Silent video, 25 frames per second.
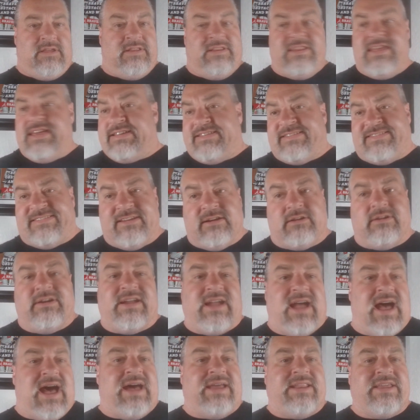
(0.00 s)
Nick
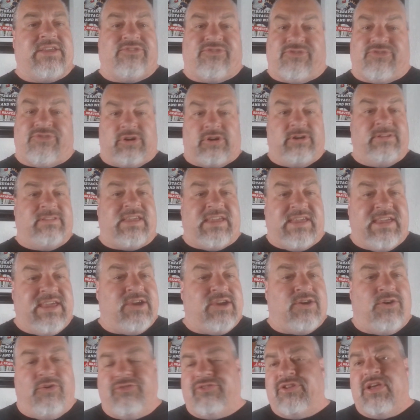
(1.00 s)
Sirianni's turned the
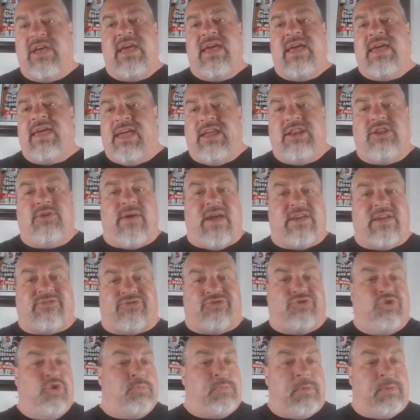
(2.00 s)
Eagles into a
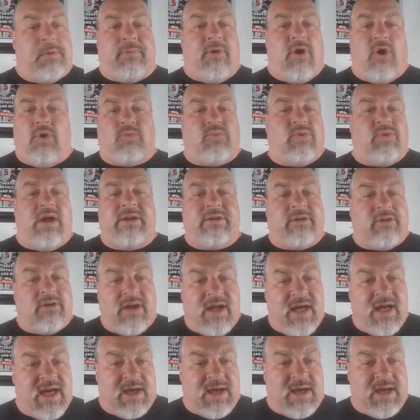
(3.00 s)
Super Bowl
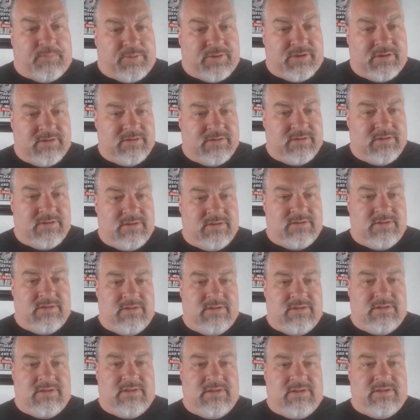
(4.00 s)
runner-up.
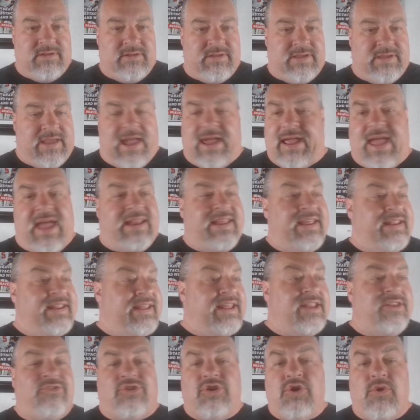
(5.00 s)
And he
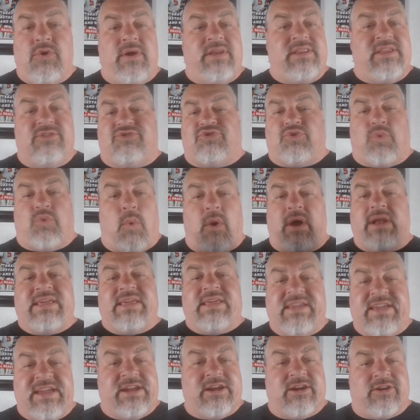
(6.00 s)
didn't do it in 20
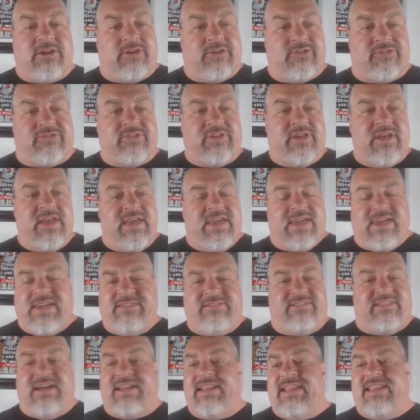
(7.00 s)
years.
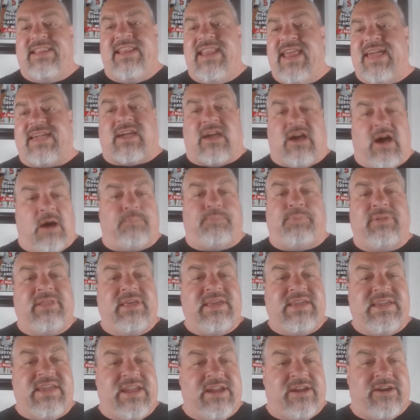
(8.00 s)
He's done it in a couple
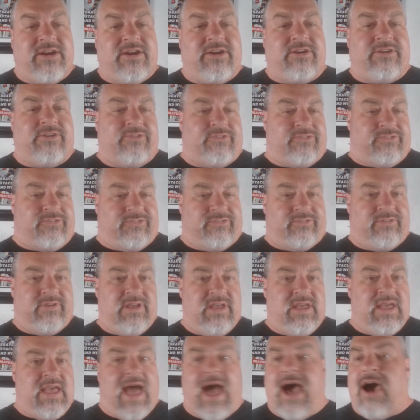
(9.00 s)
of years.
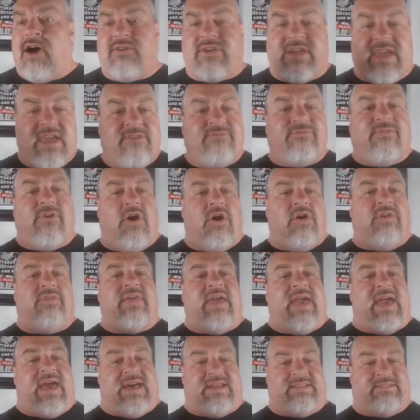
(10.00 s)
I'll give all
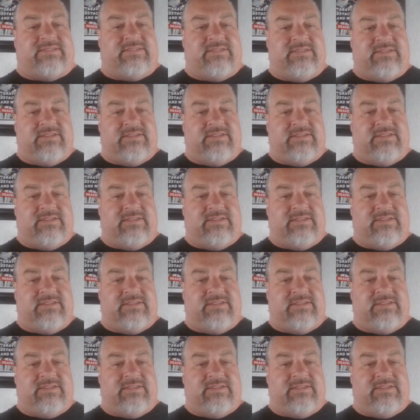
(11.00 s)
that.